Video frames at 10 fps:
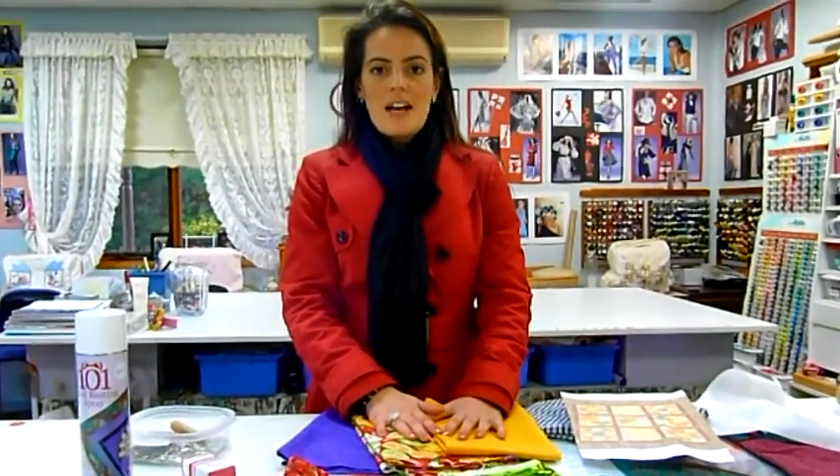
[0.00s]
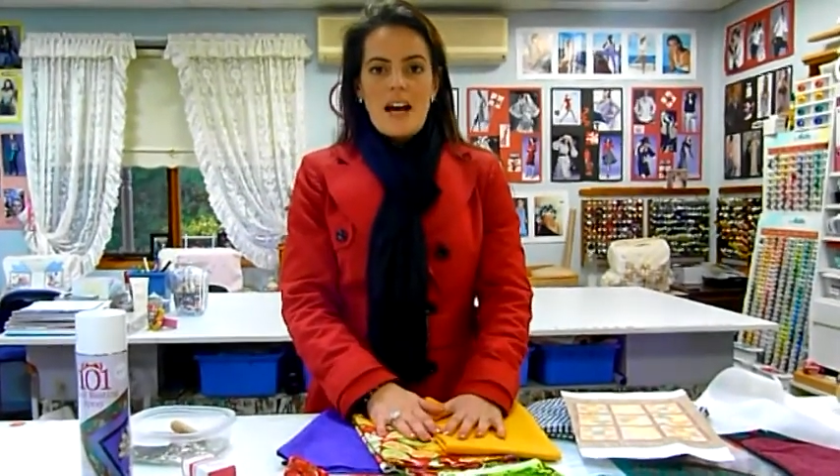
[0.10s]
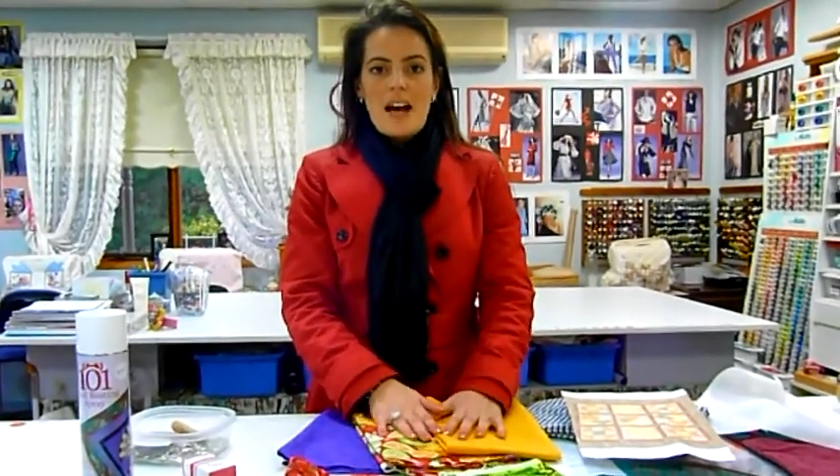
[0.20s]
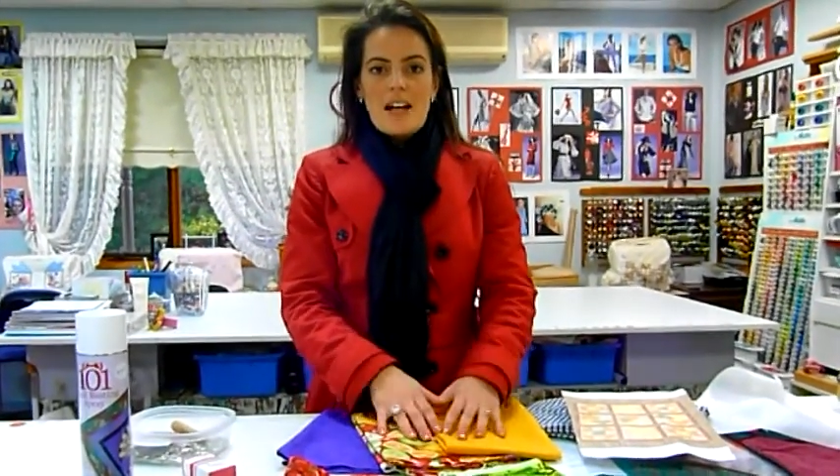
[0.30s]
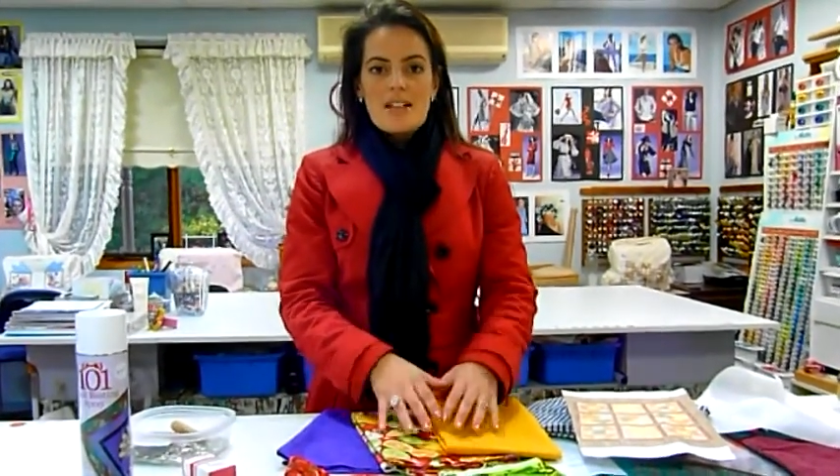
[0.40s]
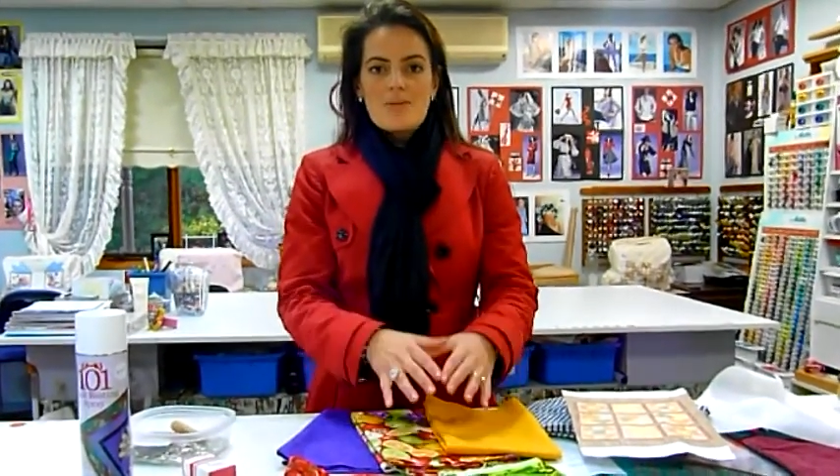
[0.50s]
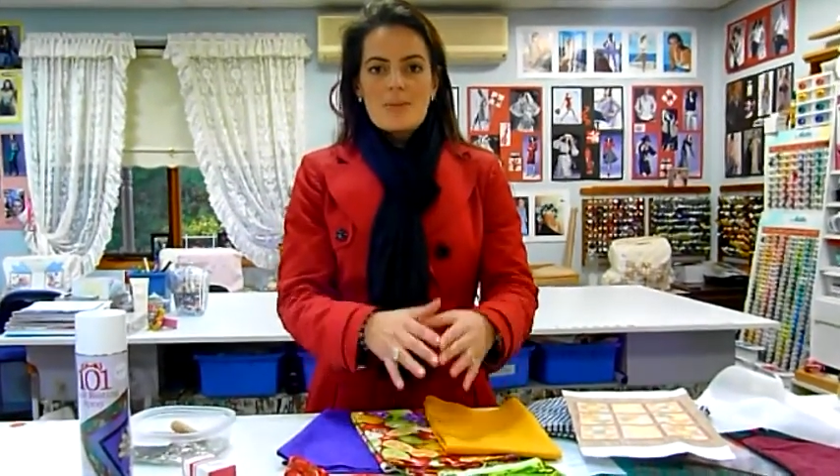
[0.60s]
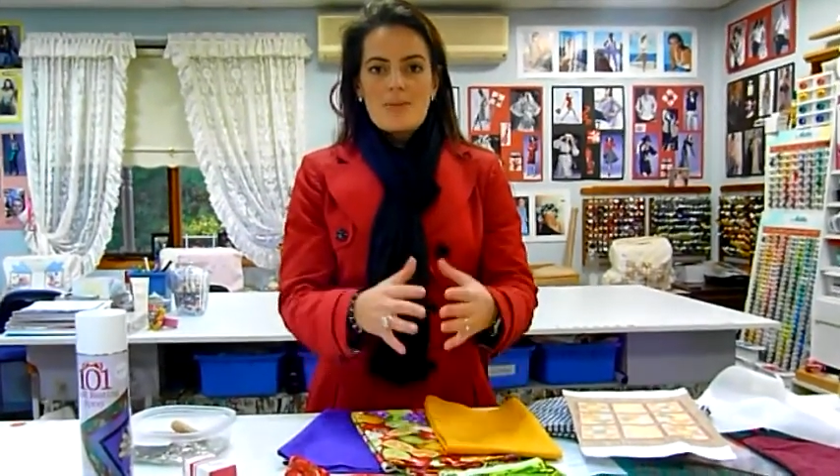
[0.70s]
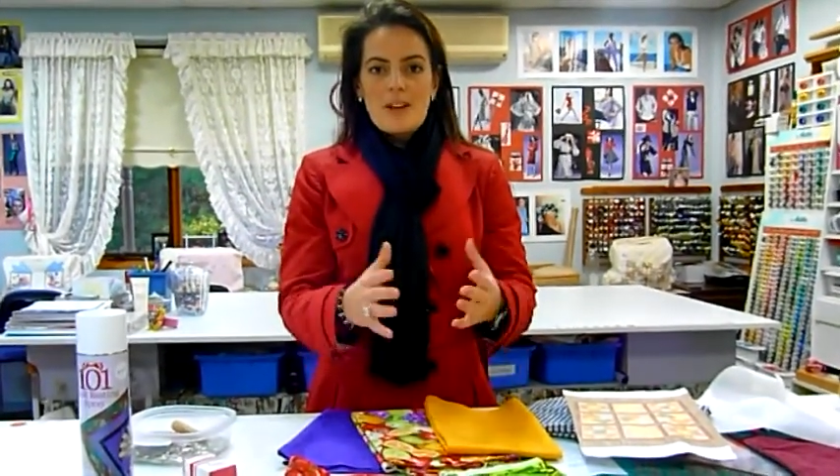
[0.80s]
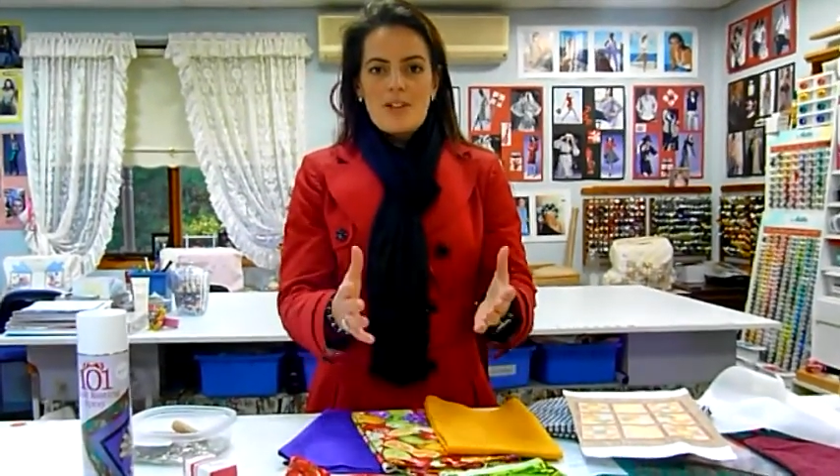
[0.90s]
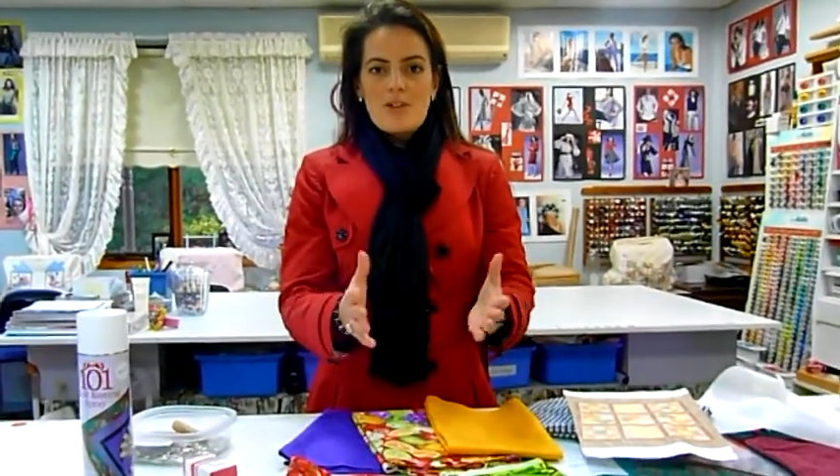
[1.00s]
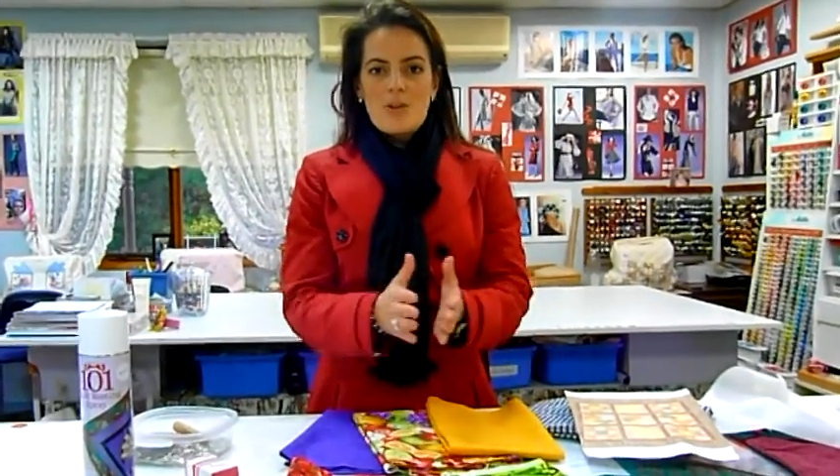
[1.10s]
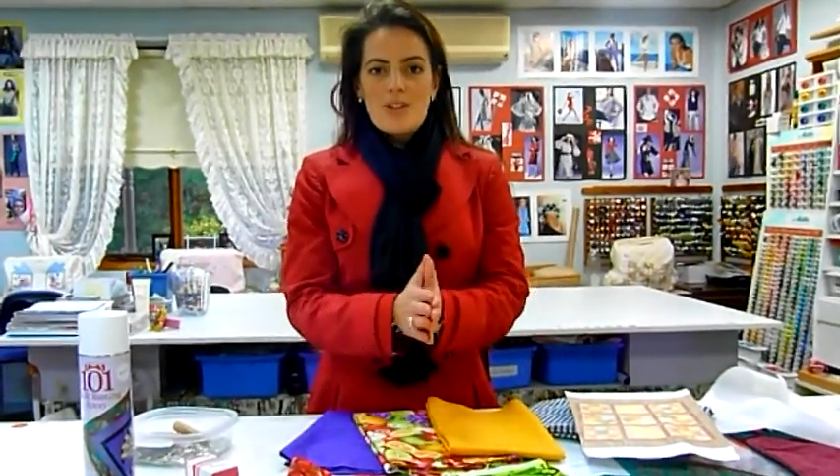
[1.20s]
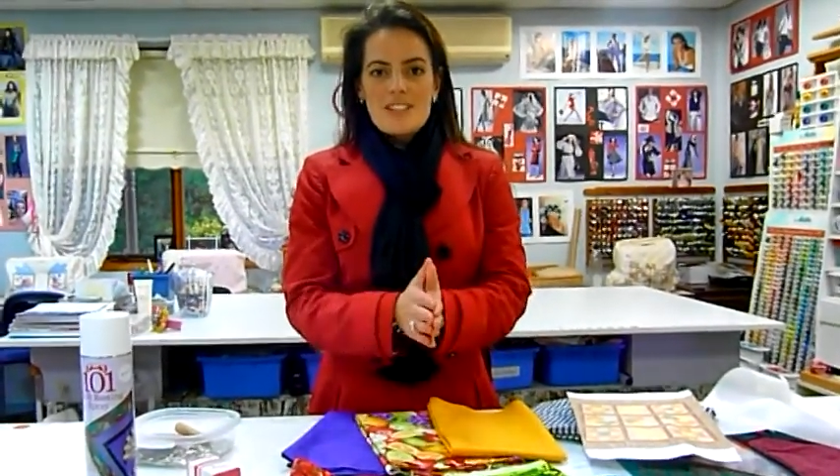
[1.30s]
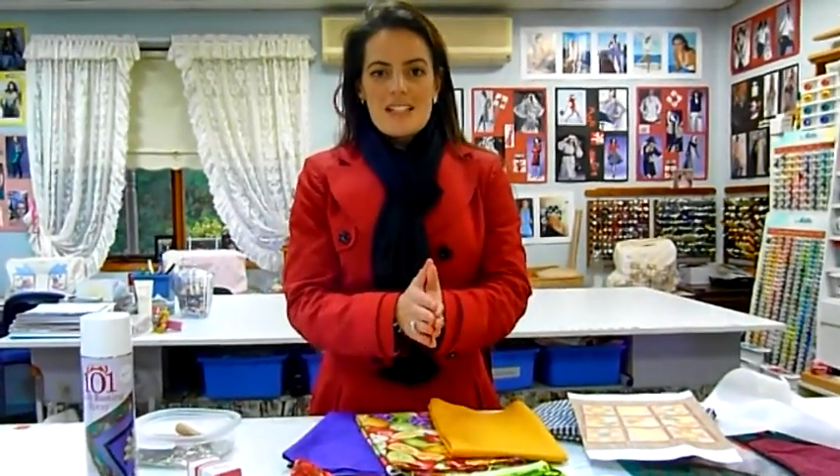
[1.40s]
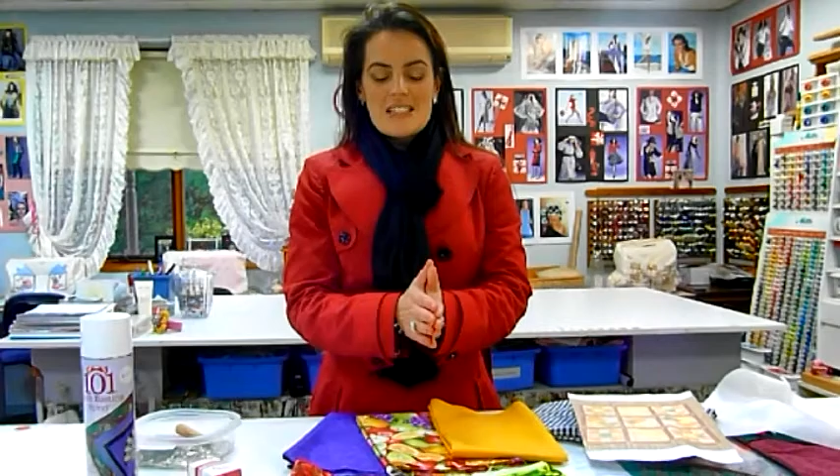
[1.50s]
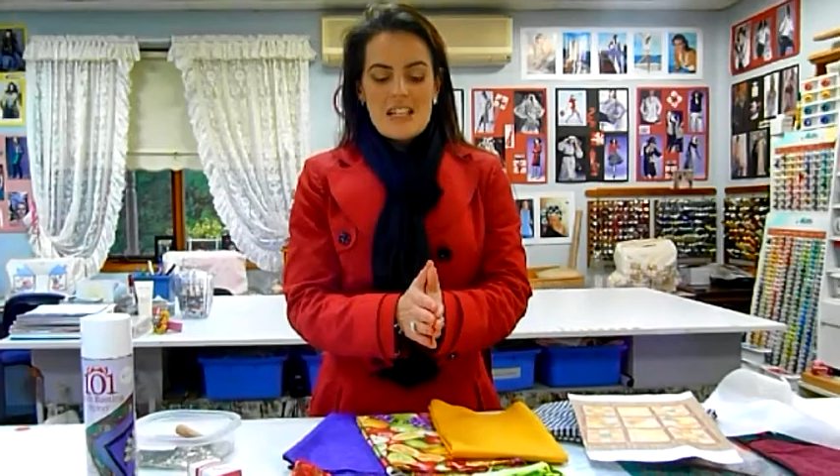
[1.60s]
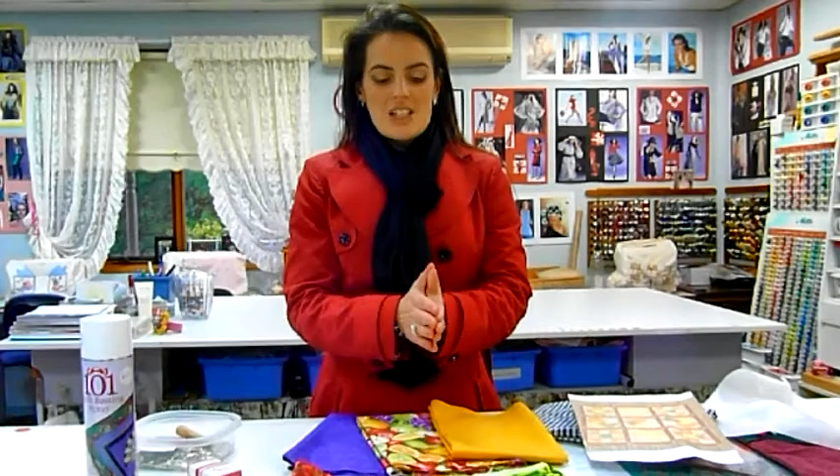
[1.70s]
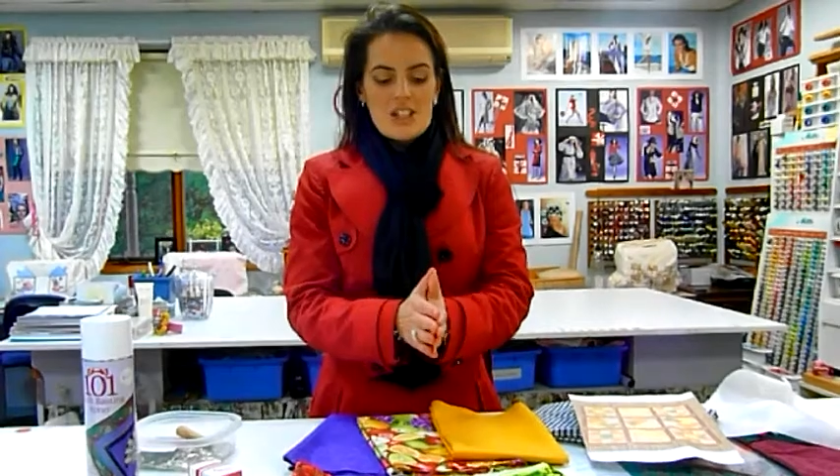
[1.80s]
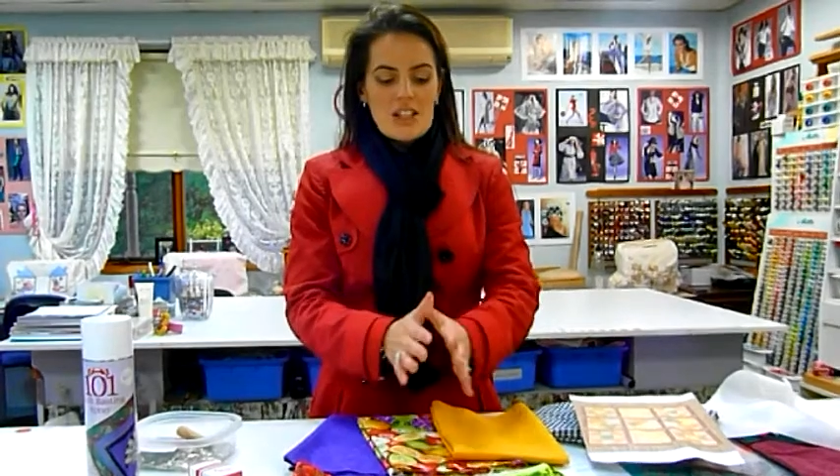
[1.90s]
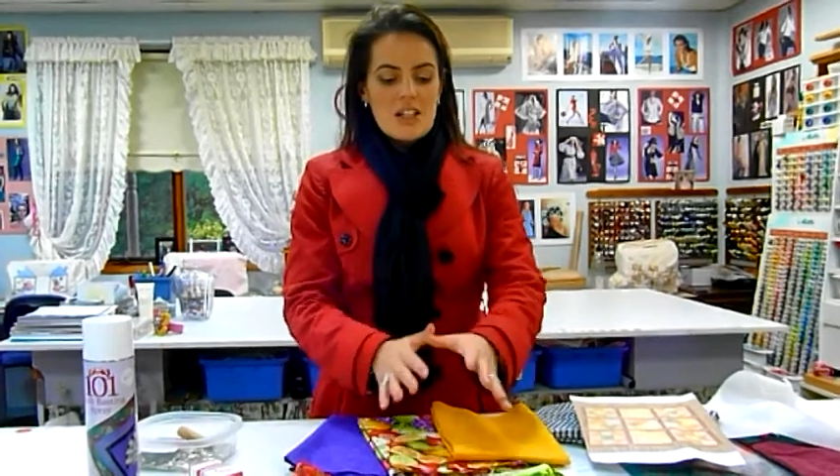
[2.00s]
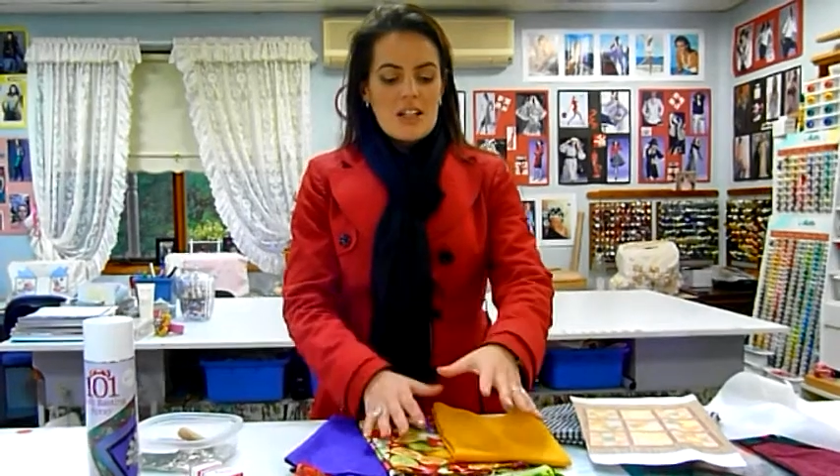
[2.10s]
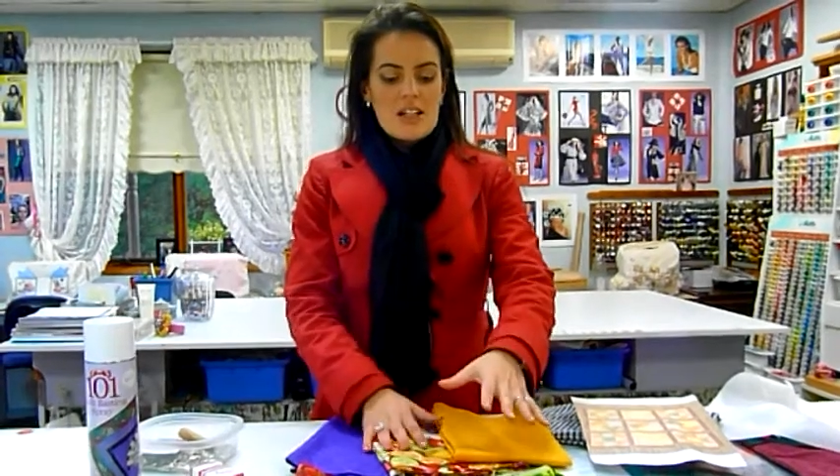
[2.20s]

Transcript: and with my new quilting teacher,